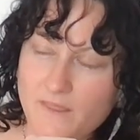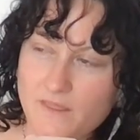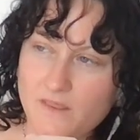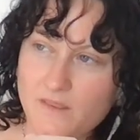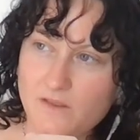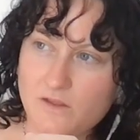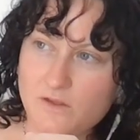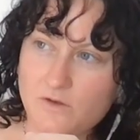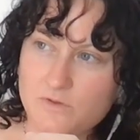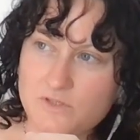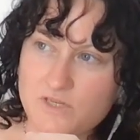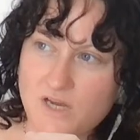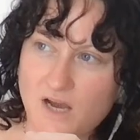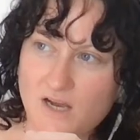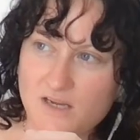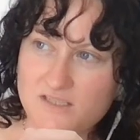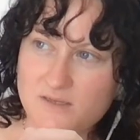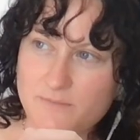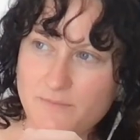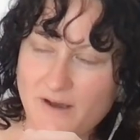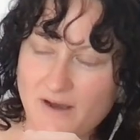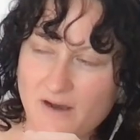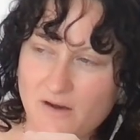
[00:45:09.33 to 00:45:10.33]
You
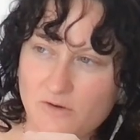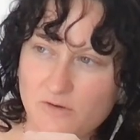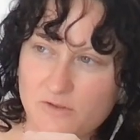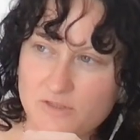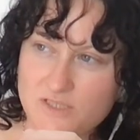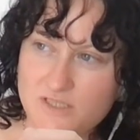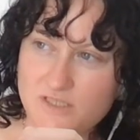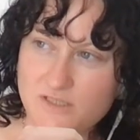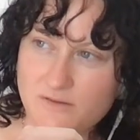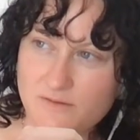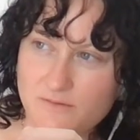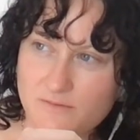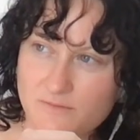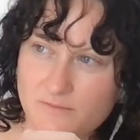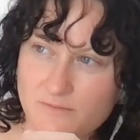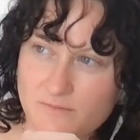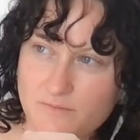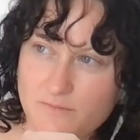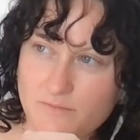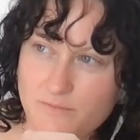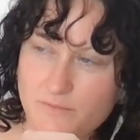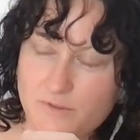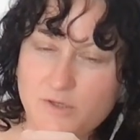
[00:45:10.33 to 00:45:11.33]
talked about
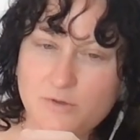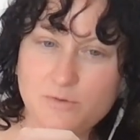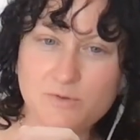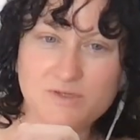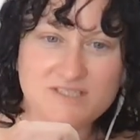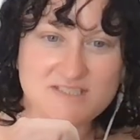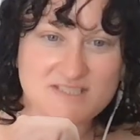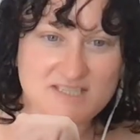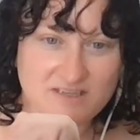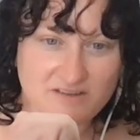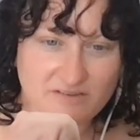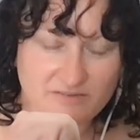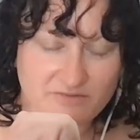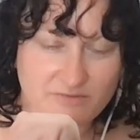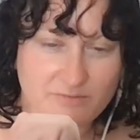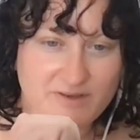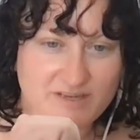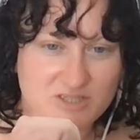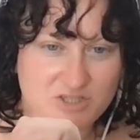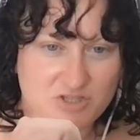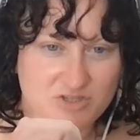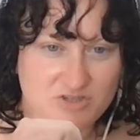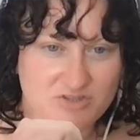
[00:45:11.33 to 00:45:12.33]
punitive
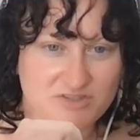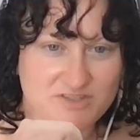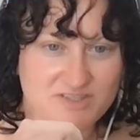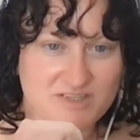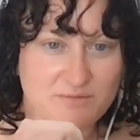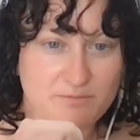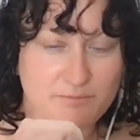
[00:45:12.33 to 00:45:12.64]
measures and